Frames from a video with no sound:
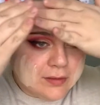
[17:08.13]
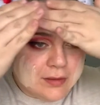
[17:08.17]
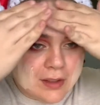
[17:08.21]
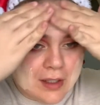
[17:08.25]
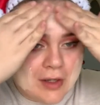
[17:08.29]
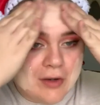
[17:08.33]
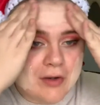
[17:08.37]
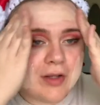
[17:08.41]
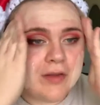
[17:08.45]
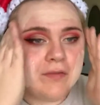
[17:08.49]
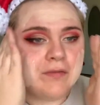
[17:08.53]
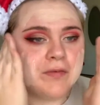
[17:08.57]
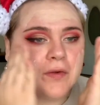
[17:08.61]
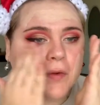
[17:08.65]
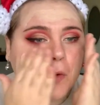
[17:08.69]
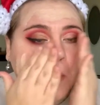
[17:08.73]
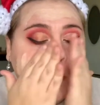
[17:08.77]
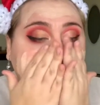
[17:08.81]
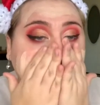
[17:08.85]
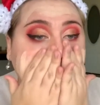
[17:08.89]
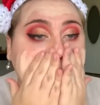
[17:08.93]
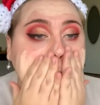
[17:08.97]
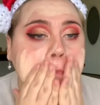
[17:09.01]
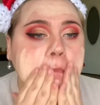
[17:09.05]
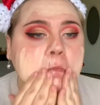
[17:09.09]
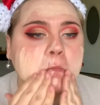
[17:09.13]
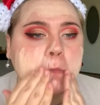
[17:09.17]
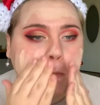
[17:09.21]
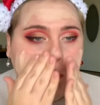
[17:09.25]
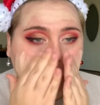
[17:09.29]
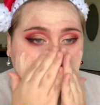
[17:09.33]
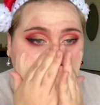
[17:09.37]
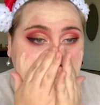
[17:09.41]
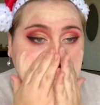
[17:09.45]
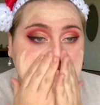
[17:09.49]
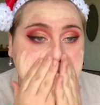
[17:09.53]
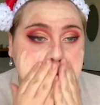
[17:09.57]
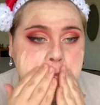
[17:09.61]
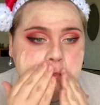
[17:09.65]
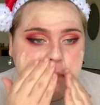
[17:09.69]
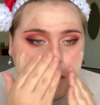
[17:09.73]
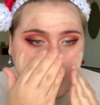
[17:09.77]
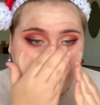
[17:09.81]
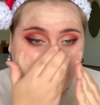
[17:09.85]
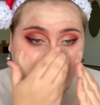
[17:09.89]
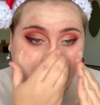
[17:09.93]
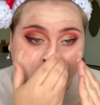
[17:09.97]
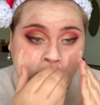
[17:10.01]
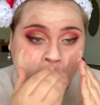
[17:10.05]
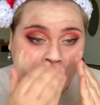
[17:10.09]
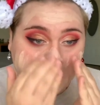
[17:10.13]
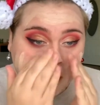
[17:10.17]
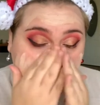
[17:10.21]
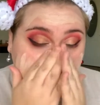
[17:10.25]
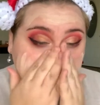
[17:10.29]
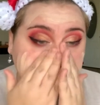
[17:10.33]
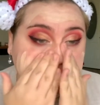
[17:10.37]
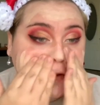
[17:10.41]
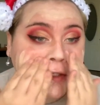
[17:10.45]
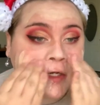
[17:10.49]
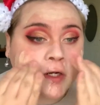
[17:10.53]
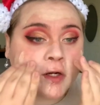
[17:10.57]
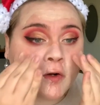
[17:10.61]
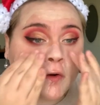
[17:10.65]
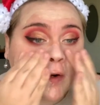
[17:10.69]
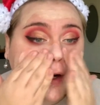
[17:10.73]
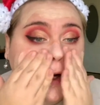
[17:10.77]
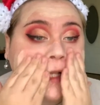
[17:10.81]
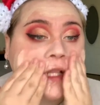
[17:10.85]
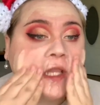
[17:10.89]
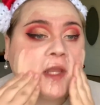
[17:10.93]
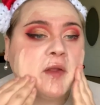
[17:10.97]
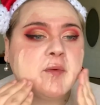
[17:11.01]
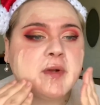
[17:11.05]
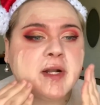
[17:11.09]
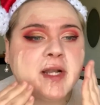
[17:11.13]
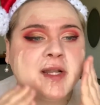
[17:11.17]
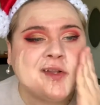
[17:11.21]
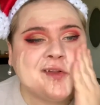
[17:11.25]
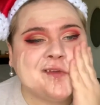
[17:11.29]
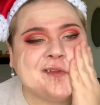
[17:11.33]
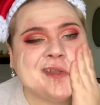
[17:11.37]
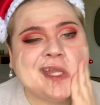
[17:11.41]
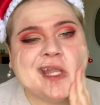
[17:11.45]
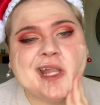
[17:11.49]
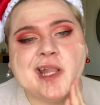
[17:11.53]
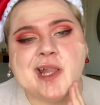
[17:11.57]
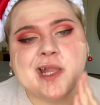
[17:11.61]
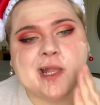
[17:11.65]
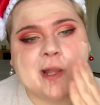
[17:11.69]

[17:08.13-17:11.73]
I just feel so freaking crazy when I do this.